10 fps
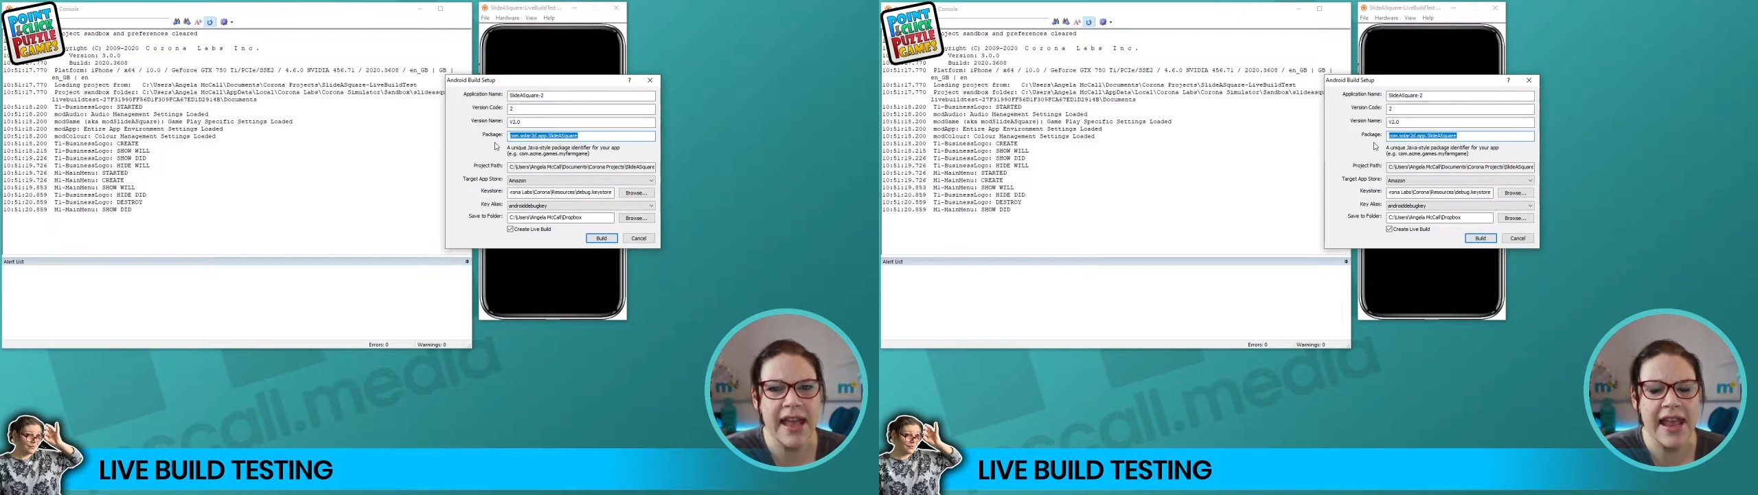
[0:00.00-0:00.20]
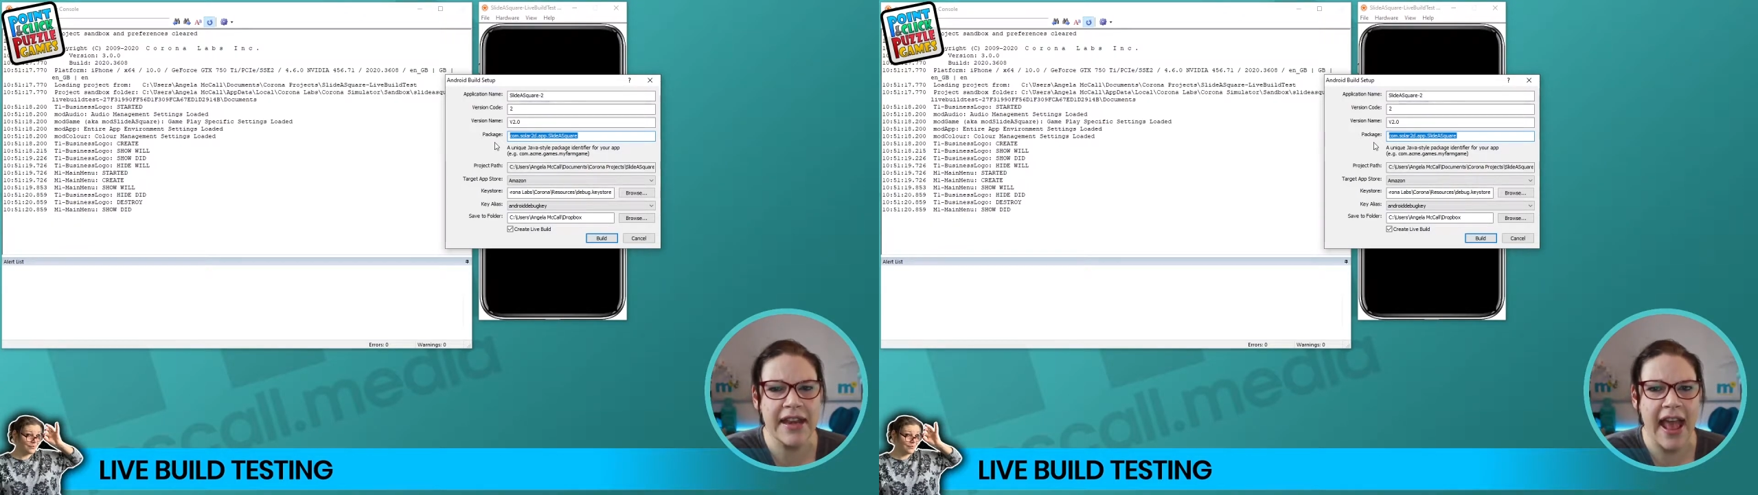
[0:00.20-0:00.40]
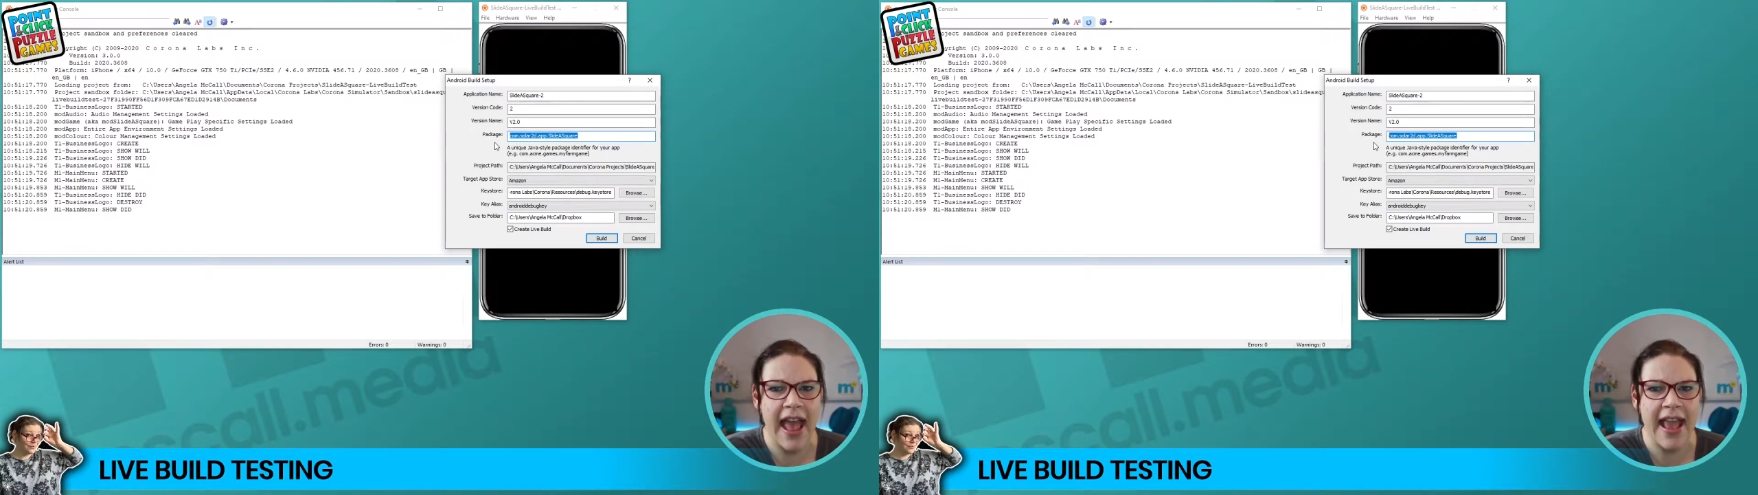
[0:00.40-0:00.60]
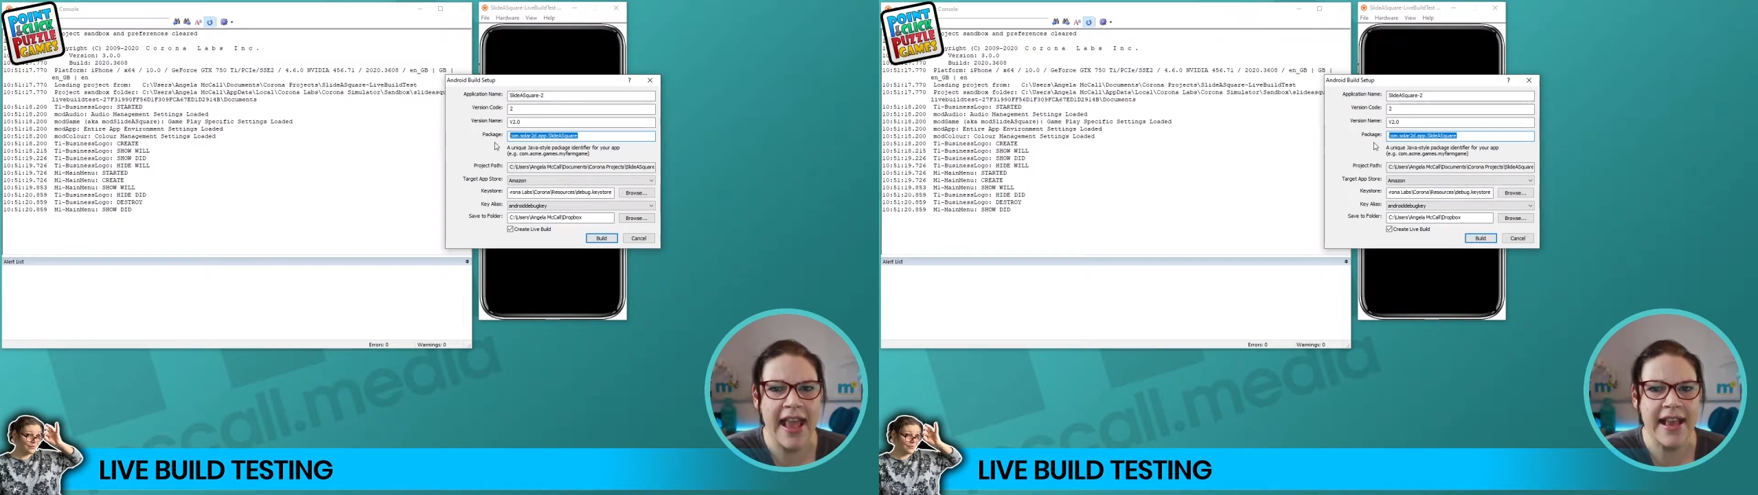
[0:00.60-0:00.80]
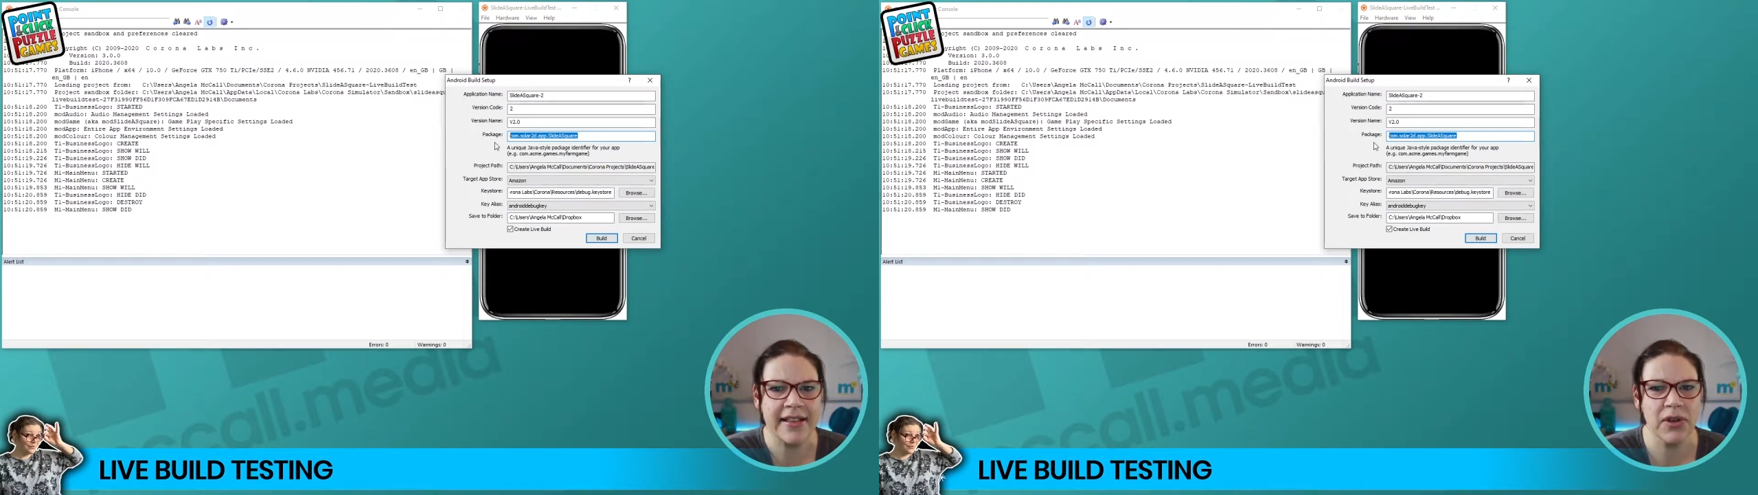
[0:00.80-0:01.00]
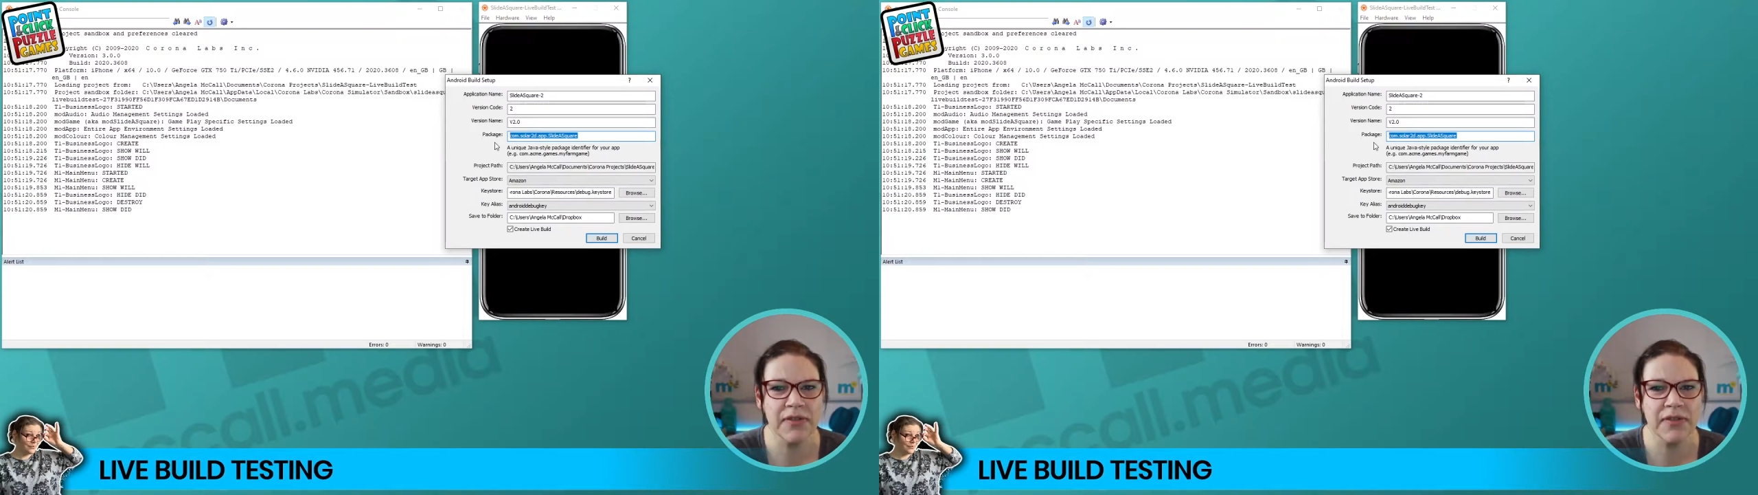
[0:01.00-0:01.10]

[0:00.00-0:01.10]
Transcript: in a sort